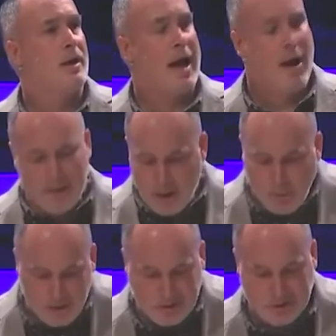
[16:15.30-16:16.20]
How would I
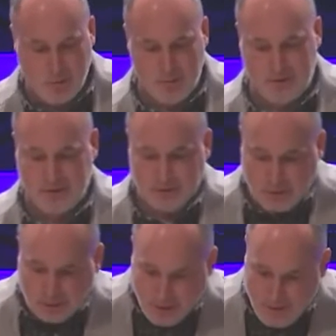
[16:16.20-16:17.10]
want someone
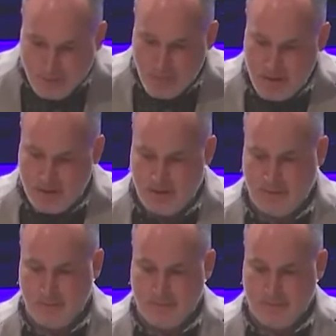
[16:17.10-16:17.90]
to love me?